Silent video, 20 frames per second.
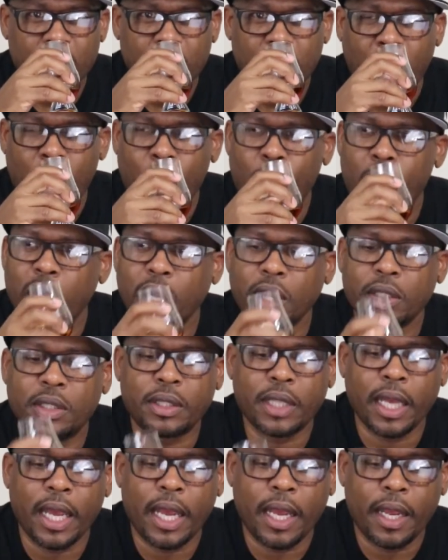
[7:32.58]
I want to
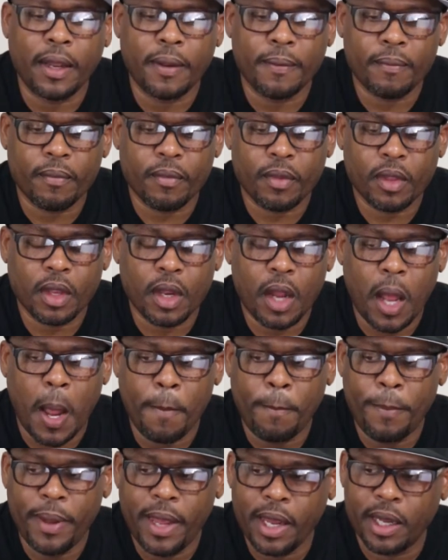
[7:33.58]
say I'm
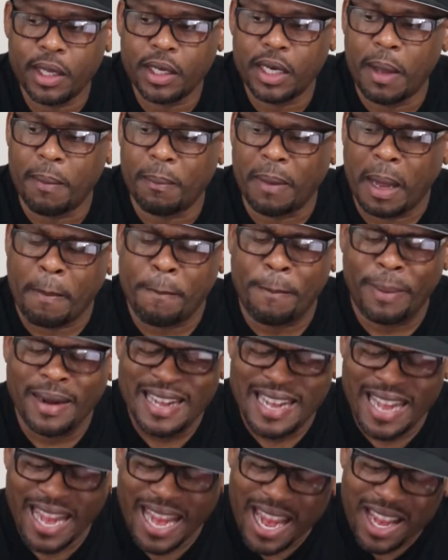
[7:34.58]
picking up like
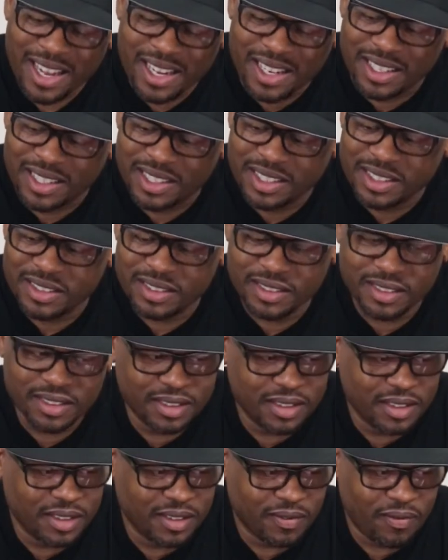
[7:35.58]
banana,
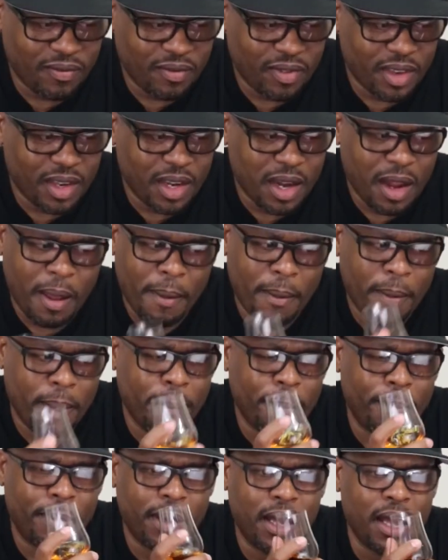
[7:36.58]

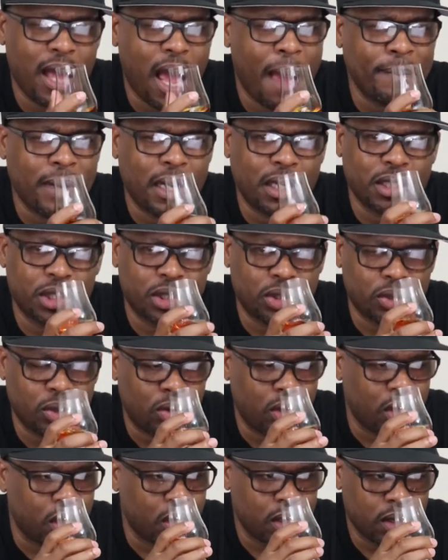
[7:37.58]
but I'm not
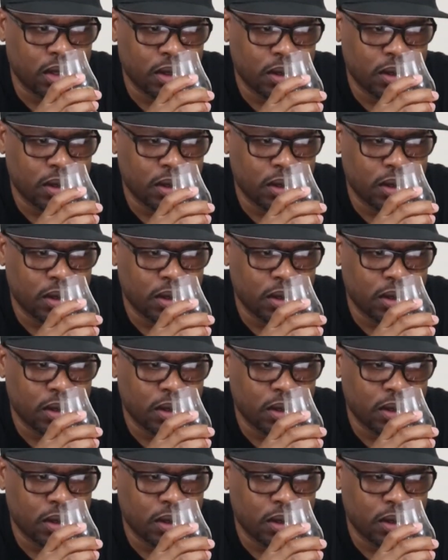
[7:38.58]
sure.